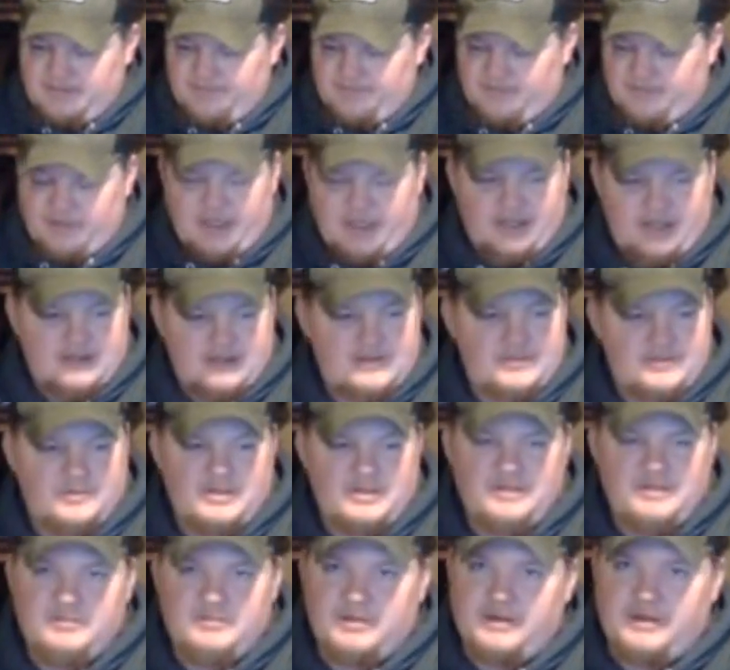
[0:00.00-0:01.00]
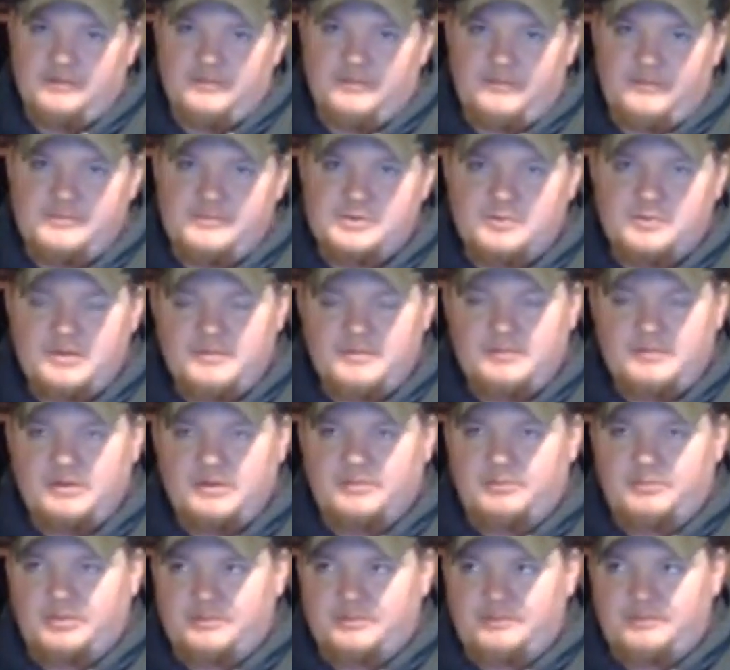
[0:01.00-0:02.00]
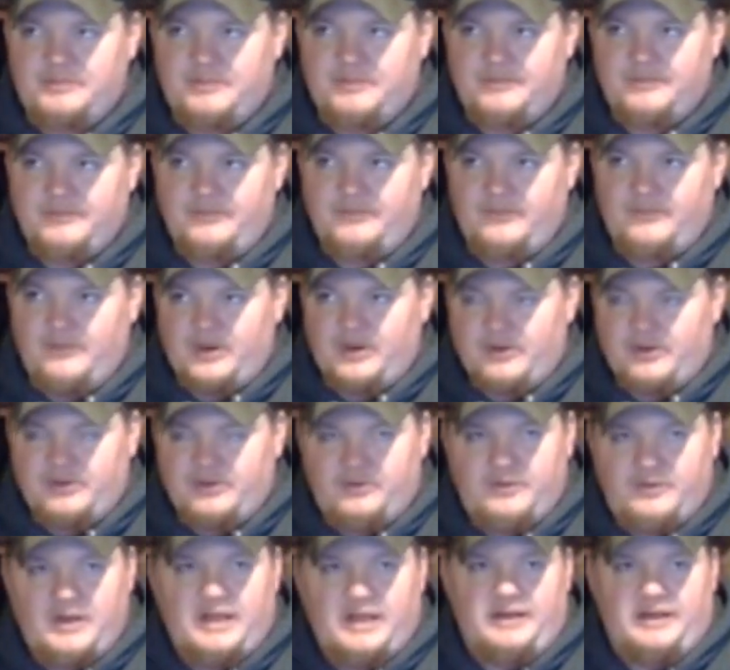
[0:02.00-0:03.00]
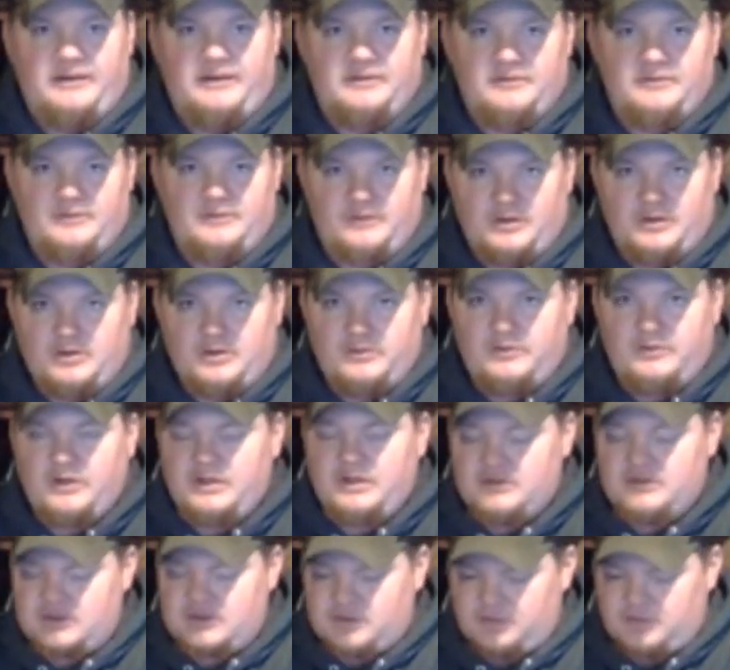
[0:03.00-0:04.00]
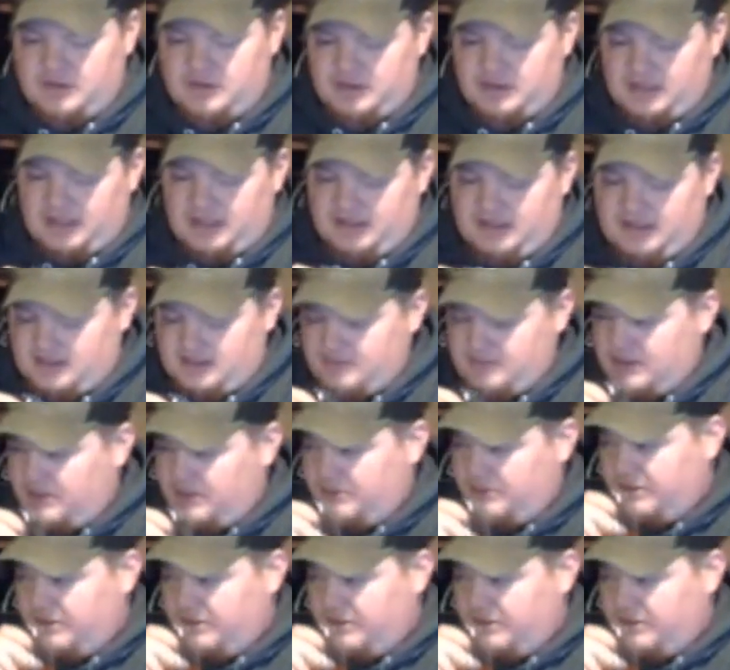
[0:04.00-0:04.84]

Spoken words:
Yeah, sweet, but very faint sweet kind of smell